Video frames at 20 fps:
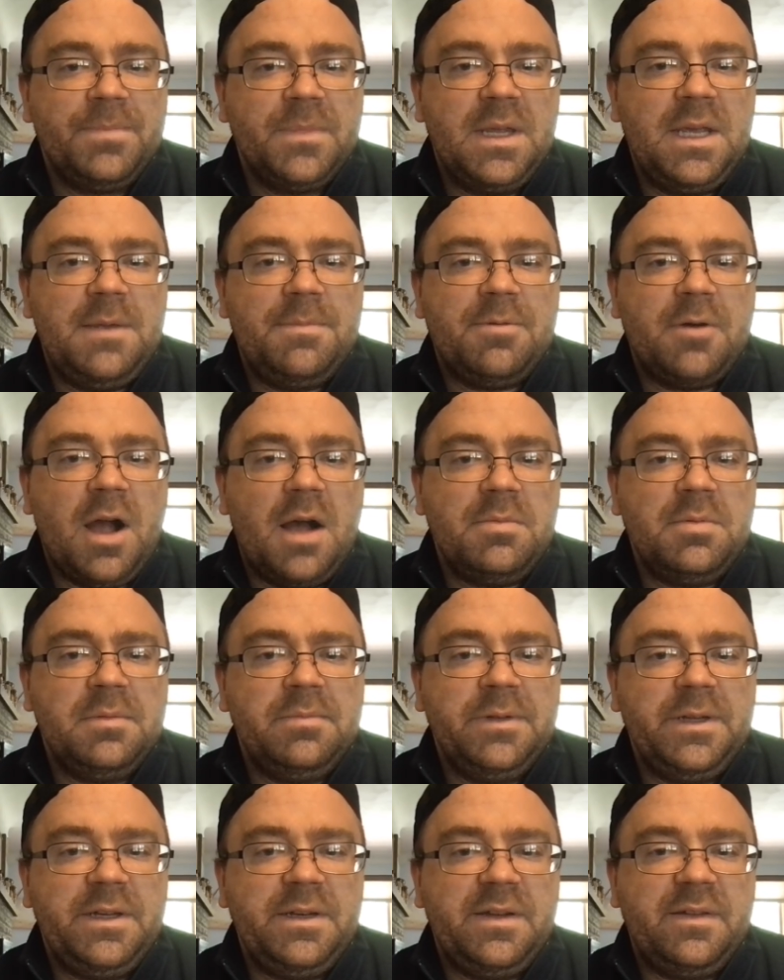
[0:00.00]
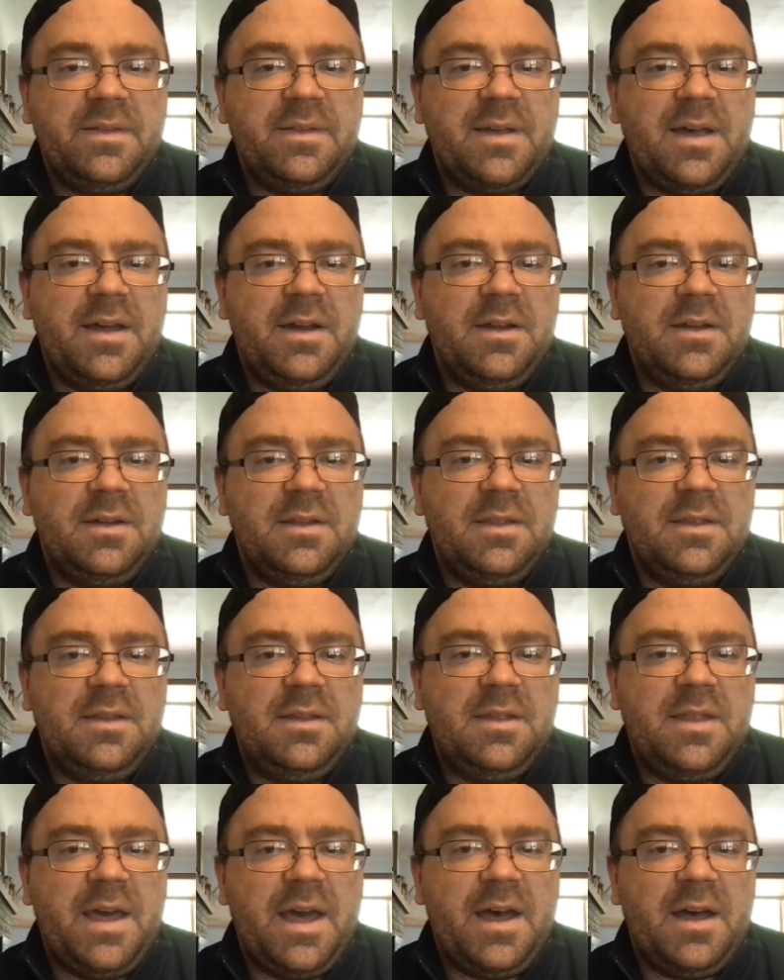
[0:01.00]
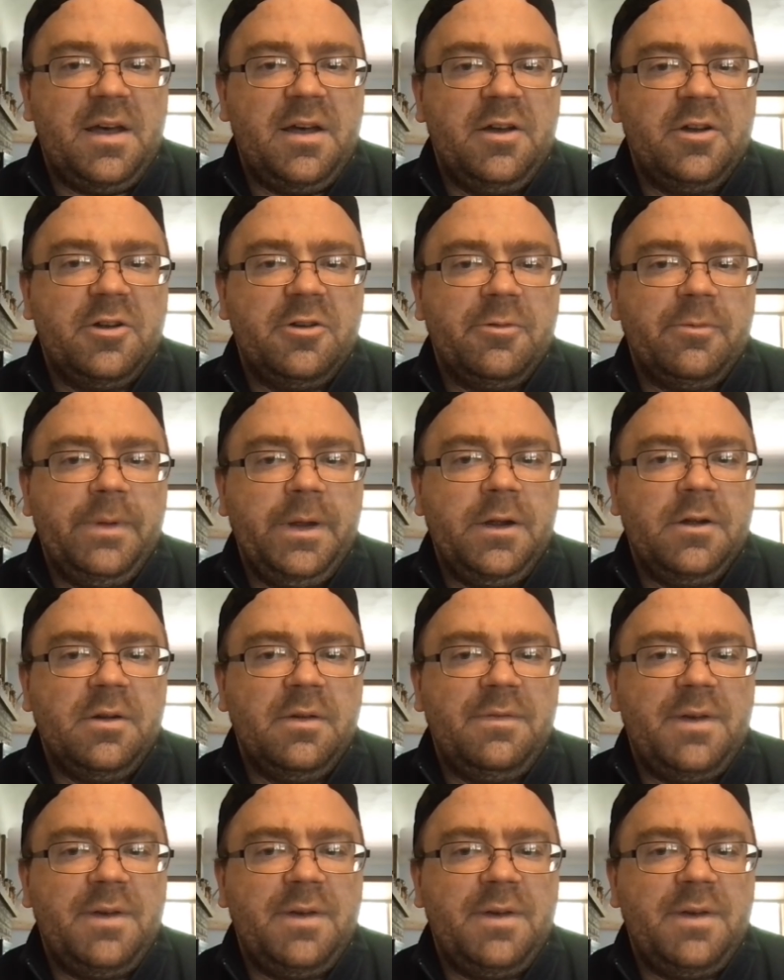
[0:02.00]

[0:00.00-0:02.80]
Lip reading: He probably decided that a career of